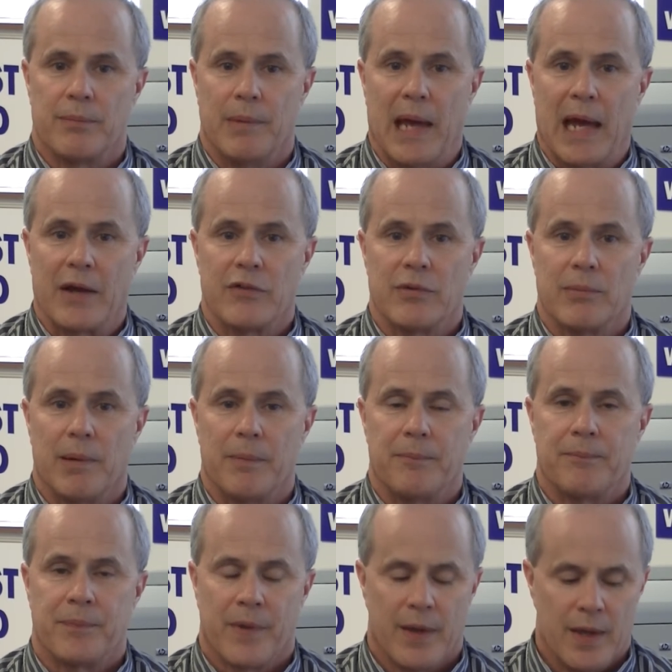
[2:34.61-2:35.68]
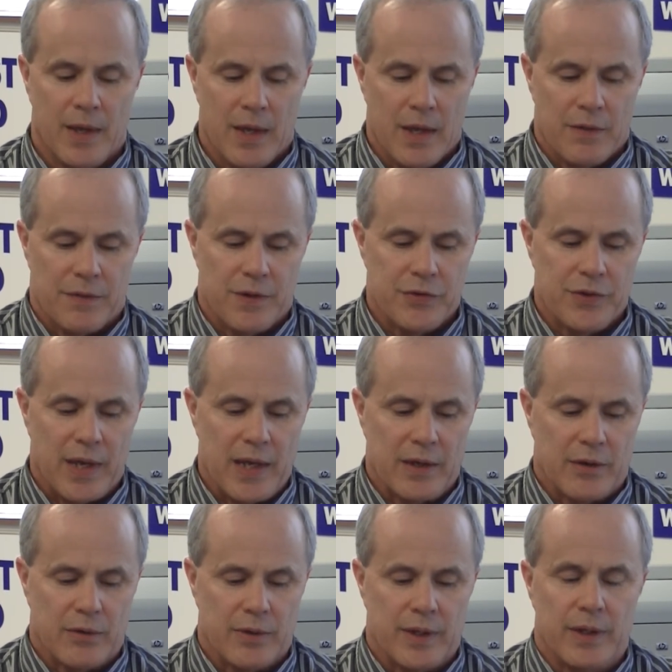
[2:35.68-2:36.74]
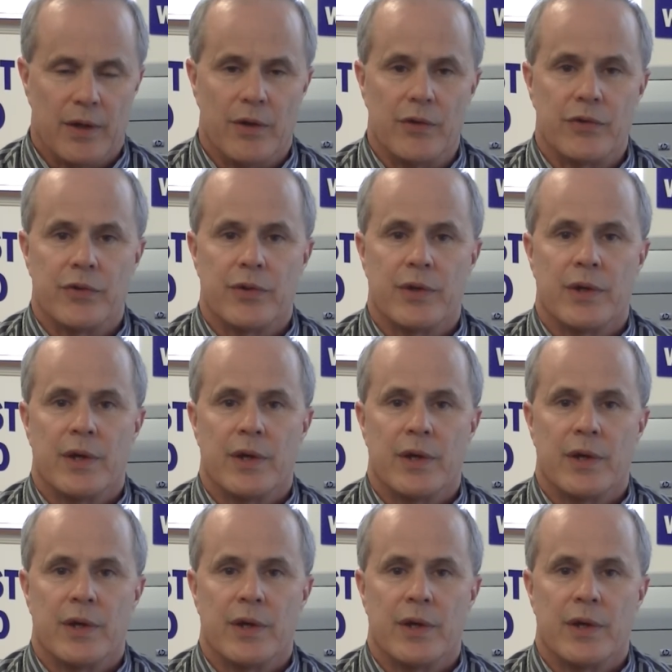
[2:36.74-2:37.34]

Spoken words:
maximum. This anchor is